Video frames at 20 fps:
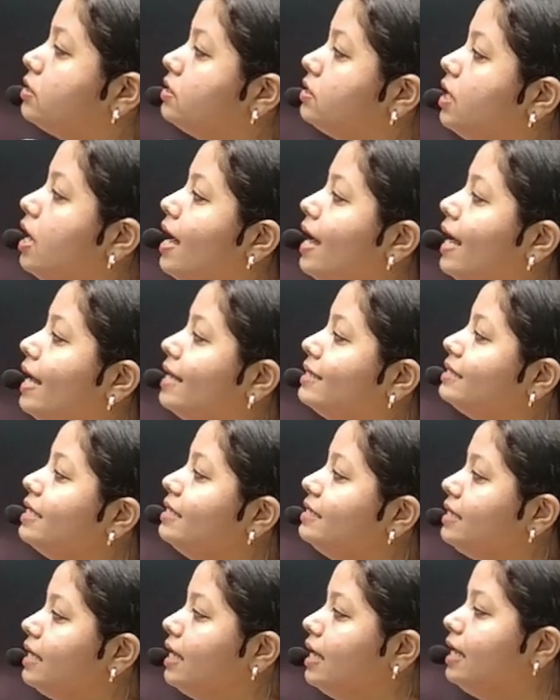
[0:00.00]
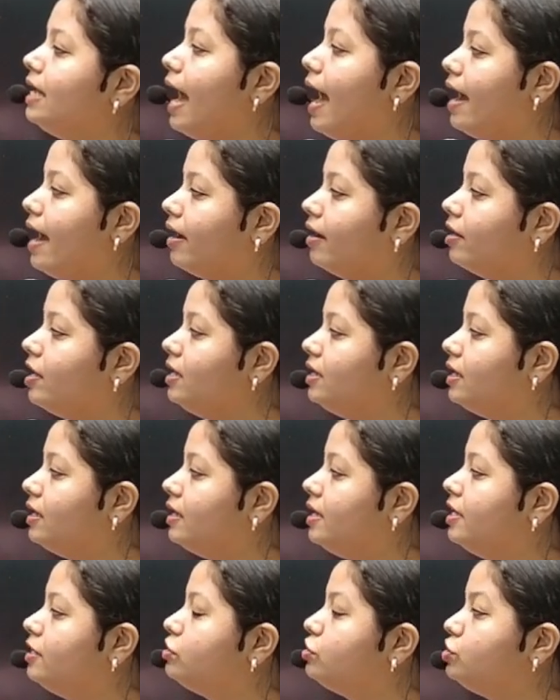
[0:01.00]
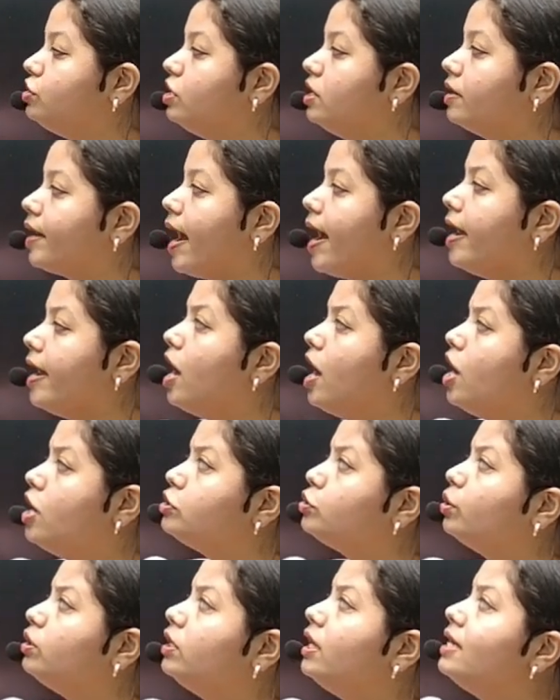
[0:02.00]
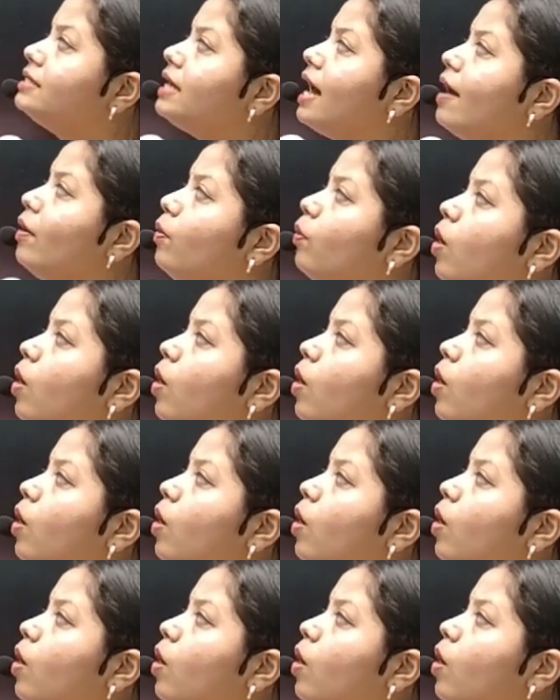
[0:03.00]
Isn't he angry? Didn't she cry? So these are what?